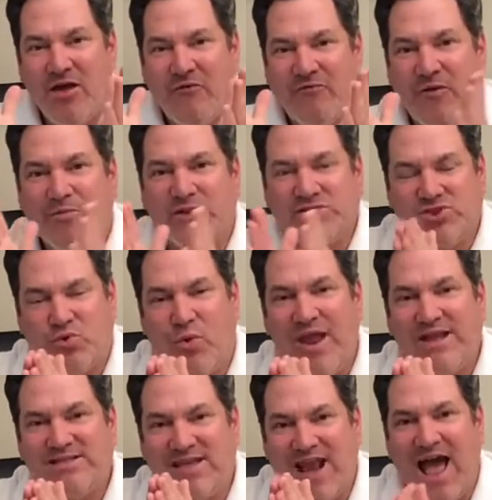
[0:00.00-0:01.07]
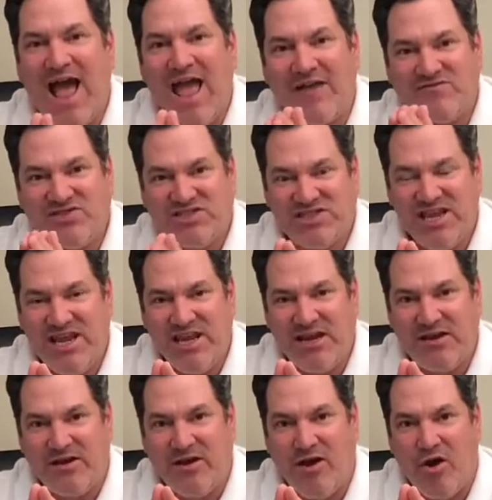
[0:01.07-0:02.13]
from the swings that I have
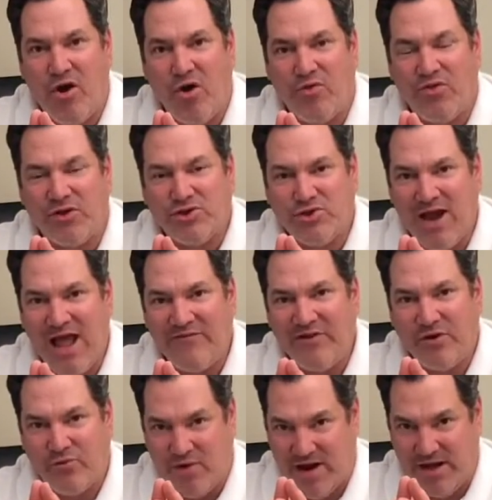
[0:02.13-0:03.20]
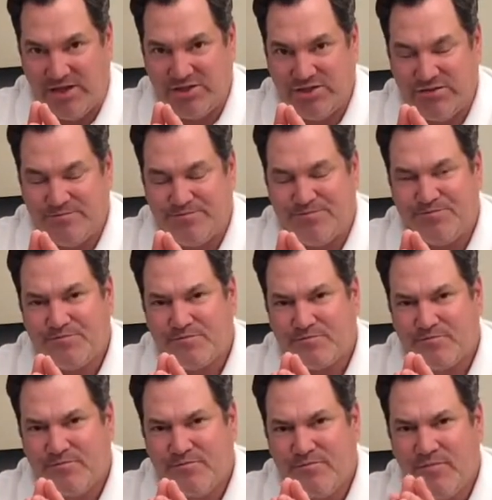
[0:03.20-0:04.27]
seen on the driving range,
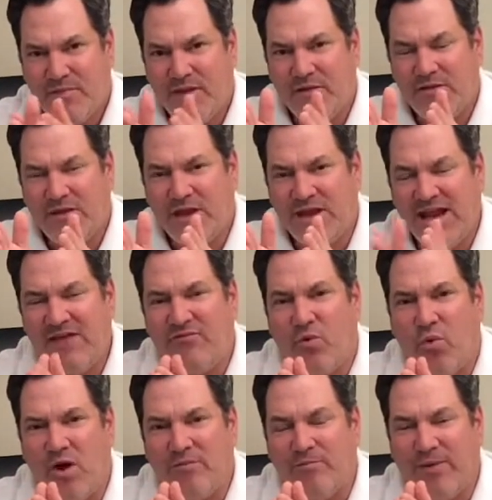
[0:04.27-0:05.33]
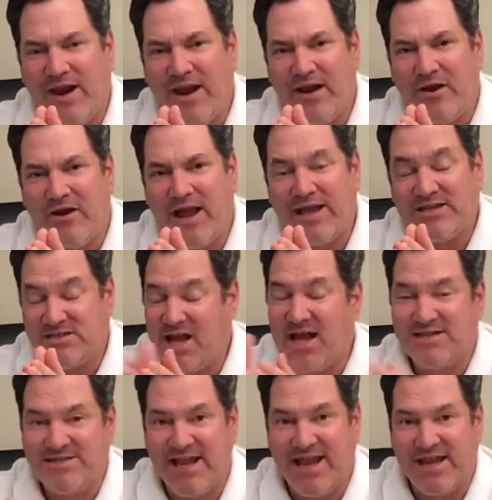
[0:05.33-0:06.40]
the level one player has
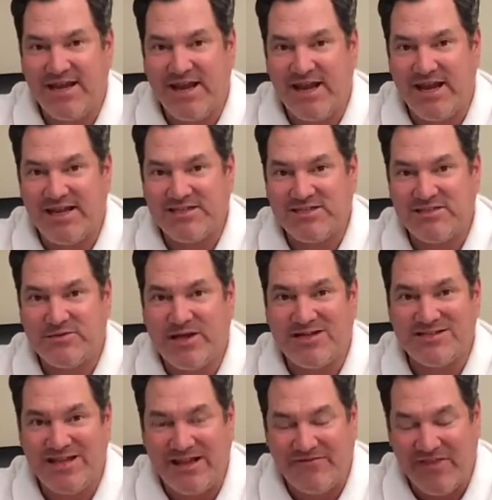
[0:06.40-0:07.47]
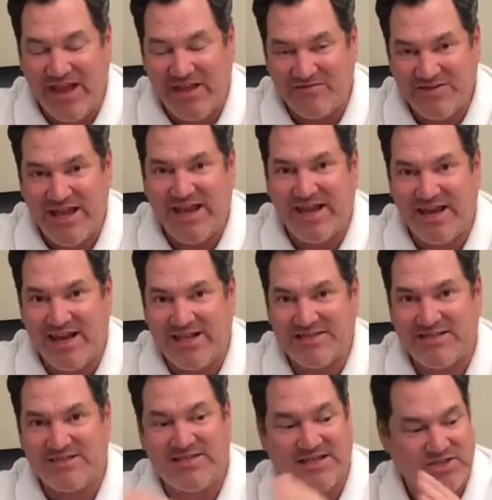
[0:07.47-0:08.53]
not taken any lessons because if they have taken
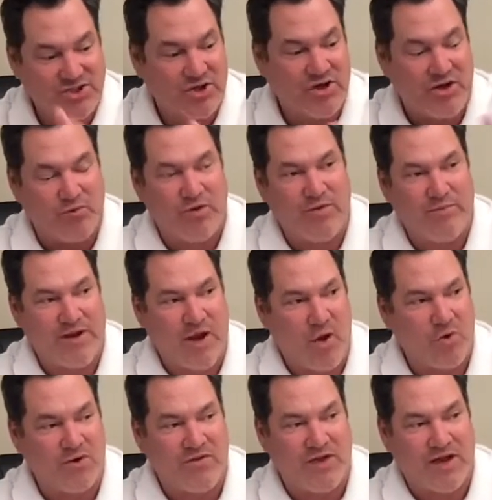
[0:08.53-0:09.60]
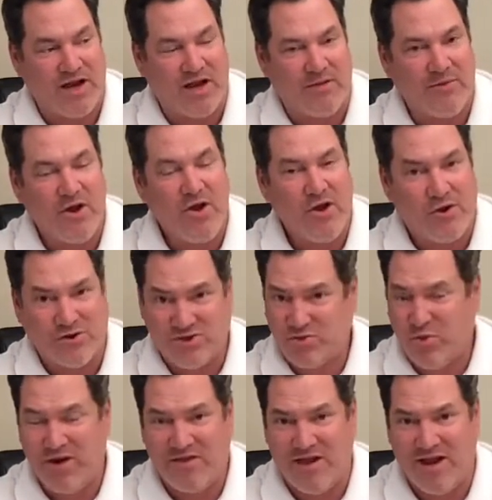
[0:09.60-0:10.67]
lessons, they certainly wouldn't be holding the club or
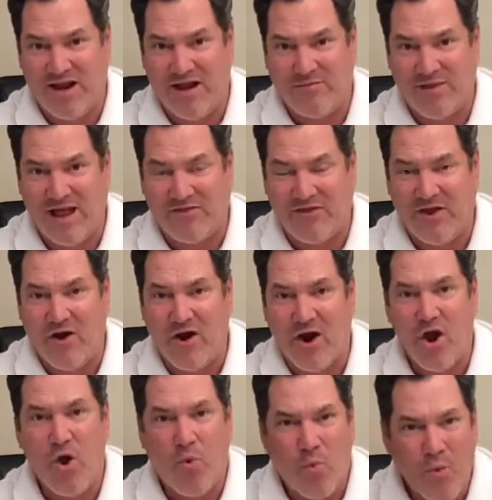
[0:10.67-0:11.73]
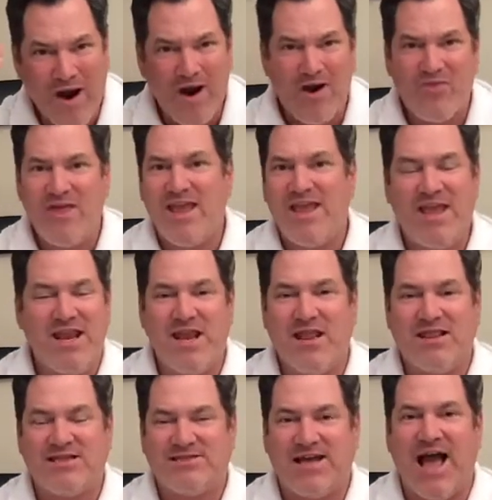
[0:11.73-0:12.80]
swinging the club like they are. Where are they getting
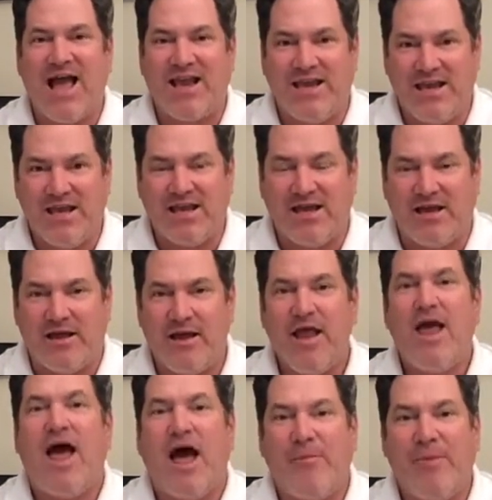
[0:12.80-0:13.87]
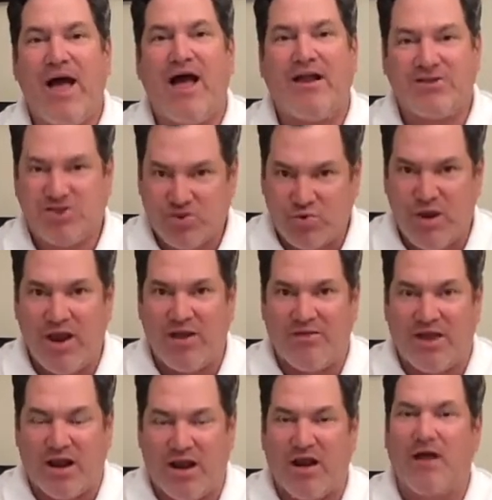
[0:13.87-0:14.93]
this idea about swinging
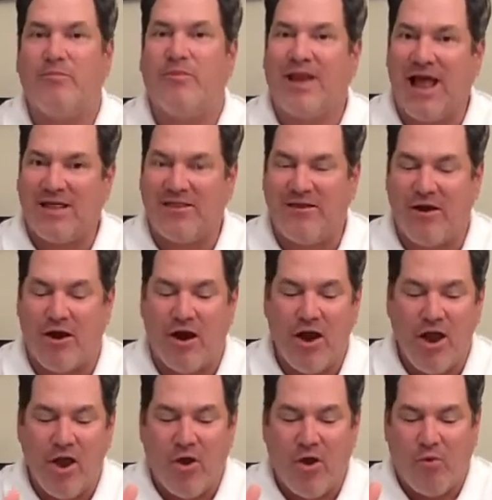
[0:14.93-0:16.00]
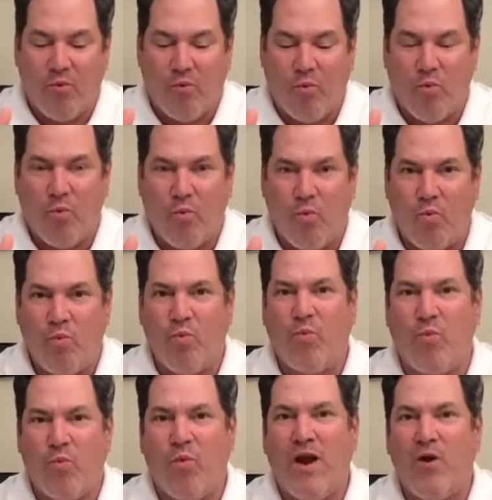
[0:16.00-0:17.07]
the club like they are?
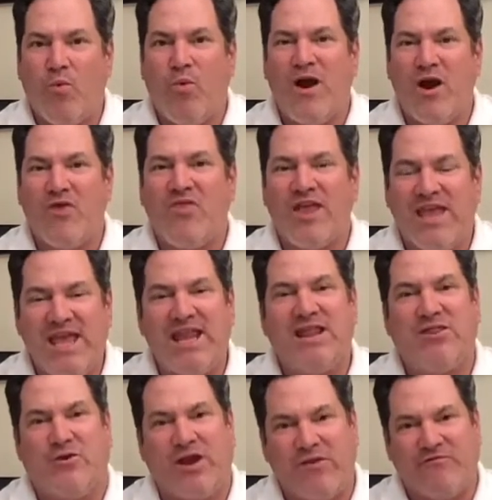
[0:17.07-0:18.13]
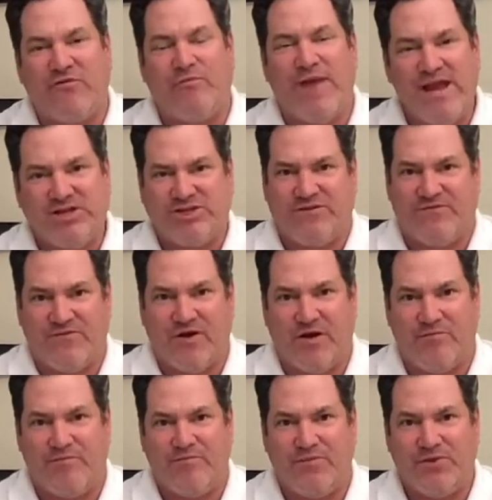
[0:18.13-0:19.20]
Where, where are they getting their information
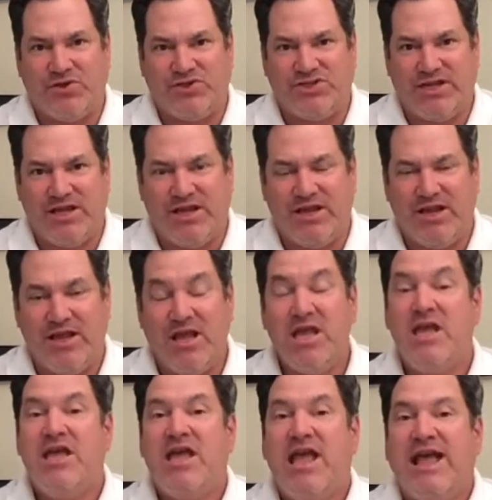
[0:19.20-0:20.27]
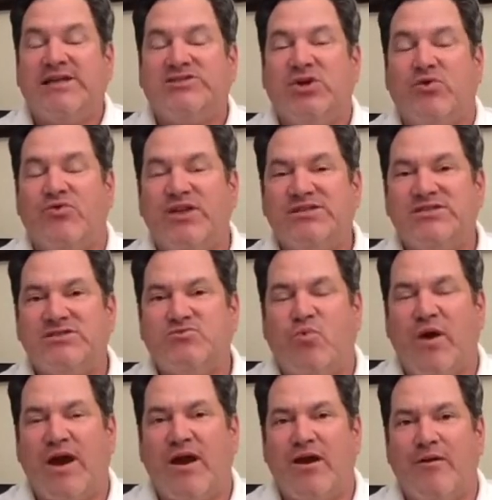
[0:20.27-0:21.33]
from? You see, and so this is
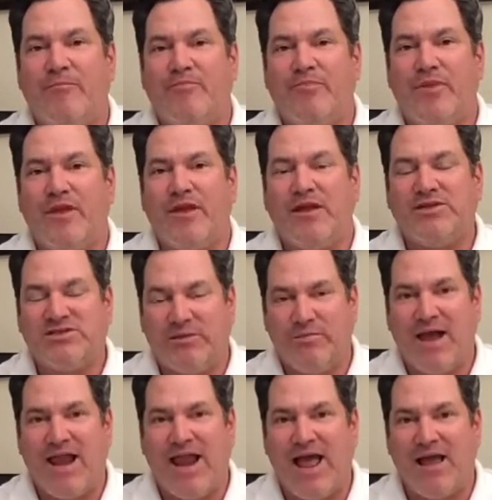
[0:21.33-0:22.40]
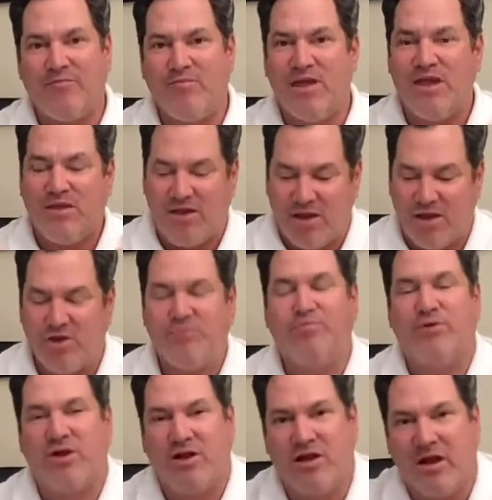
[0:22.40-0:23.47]
where somebody like me could
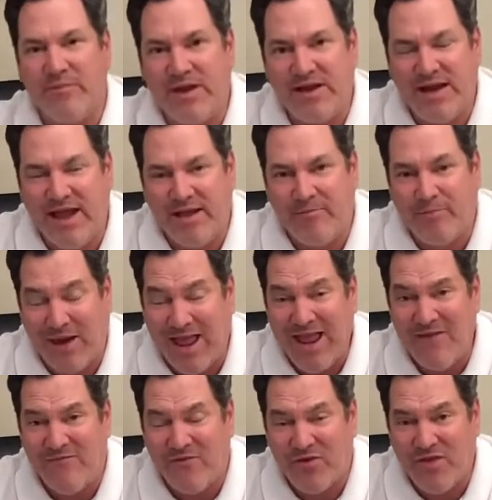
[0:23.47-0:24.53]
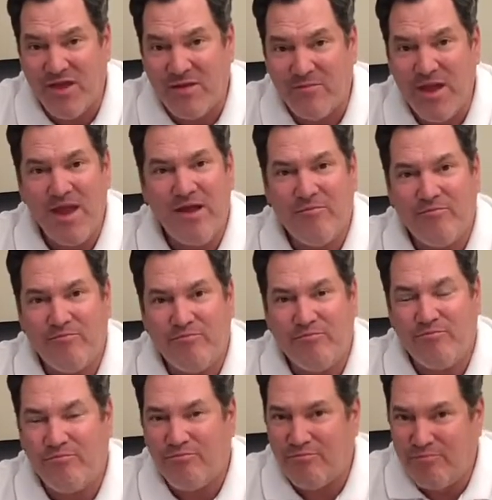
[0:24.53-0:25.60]
come into play for them.
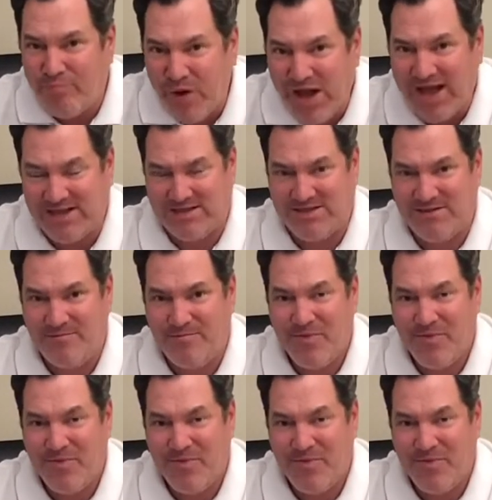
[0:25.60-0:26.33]
But